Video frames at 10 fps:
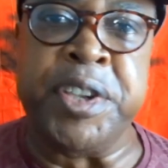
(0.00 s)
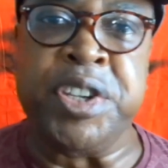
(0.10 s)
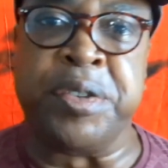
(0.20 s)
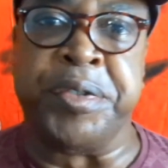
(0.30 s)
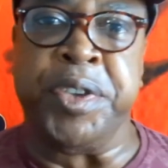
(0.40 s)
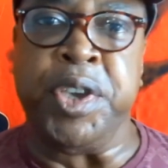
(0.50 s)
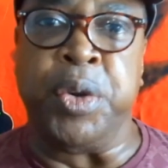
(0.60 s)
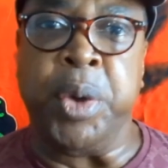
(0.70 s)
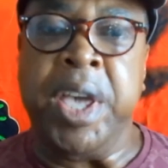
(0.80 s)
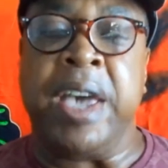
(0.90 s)
For you.
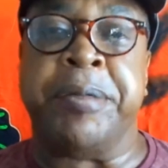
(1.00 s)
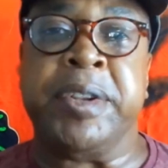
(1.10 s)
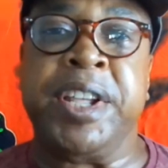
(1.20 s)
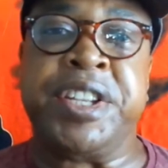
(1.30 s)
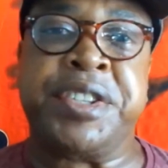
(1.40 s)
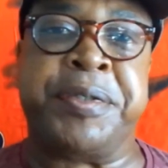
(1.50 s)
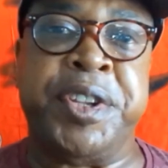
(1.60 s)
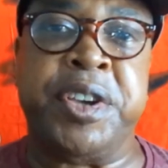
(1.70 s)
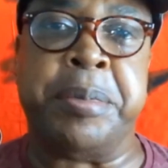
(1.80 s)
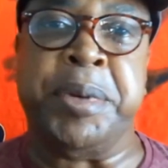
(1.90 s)
If you like this
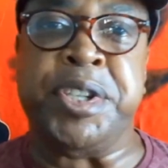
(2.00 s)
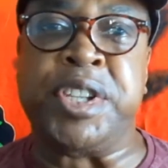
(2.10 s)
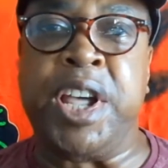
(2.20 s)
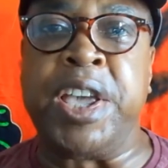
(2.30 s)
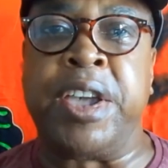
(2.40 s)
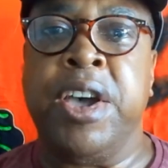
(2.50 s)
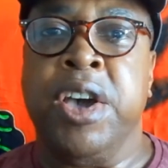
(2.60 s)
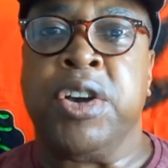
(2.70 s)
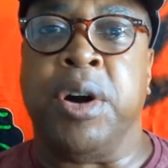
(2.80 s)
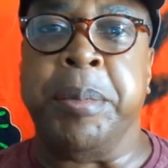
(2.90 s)
video, please like,
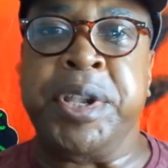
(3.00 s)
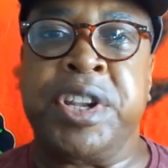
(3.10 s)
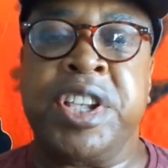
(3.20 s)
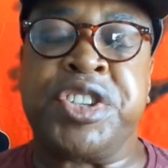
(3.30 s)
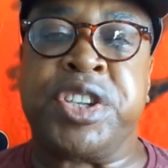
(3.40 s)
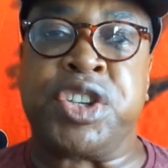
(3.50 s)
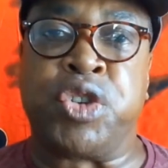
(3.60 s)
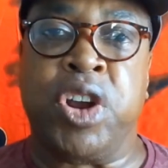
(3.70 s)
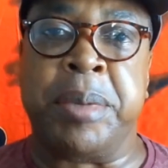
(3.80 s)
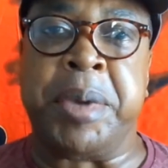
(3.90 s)
comment,
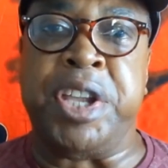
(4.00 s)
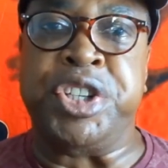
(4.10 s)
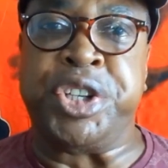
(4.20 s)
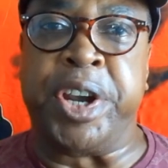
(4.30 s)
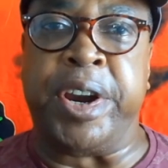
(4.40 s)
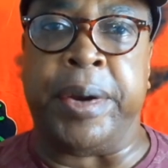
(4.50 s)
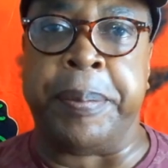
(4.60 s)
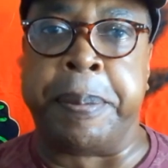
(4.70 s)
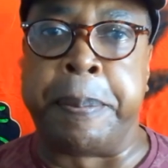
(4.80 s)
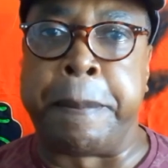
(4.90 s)
subscribe and share.
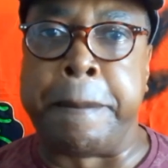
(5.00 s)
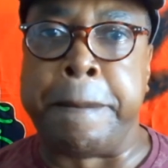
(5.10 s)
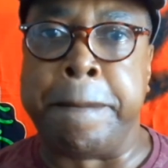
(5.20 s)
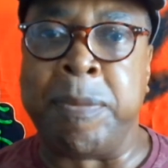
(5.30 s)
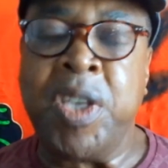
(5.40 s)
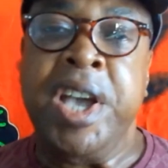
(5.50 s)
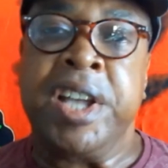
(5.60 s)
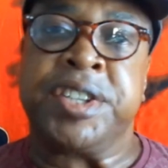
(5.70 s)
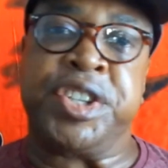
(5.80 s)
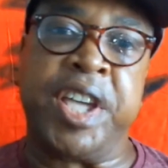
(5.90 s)

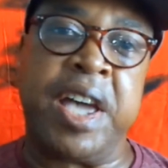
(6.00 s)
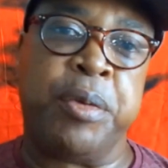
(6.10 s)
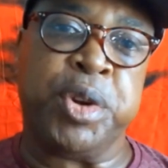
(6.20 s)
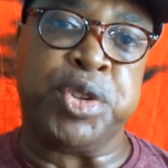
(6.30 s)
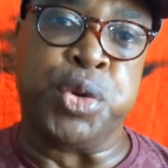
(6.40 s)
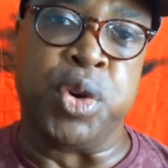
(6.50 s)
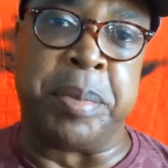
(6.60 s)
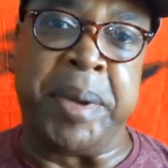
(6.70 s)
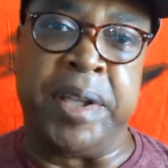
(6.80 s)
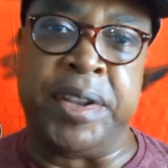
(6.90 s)
Today I want to talk
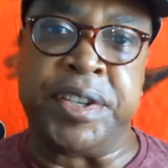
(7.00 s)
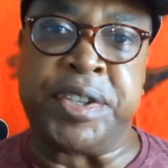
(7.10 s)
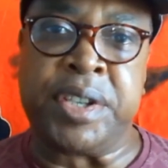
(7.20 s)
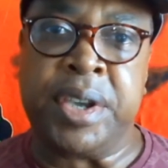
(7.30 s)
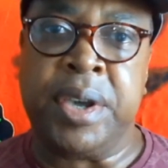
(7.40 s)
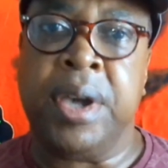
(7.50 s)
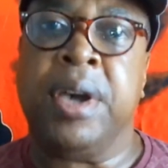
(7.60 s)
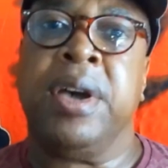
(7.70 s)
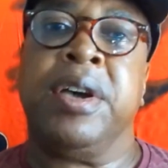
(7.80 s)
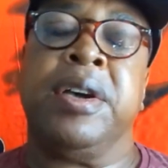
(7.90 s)
about this
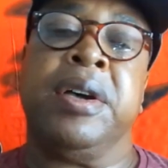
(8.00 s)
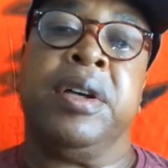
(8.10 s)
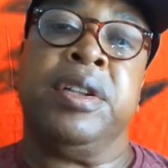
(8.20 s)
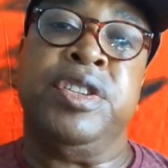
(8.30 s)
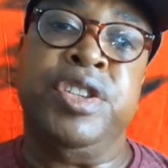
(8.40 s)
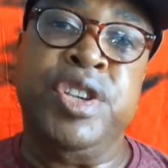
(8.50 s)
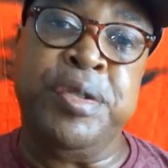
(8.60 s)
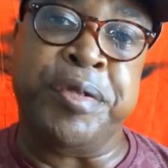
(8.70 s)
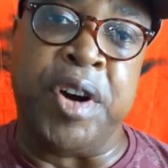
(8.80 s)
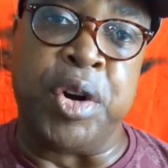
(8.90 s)
new
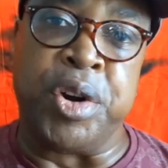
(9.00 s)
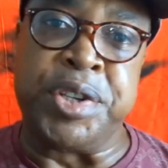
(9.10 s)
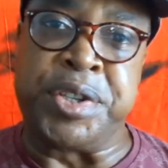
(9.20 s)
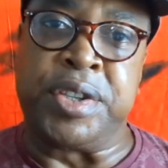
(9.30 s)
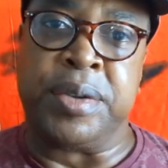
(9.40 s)
virus,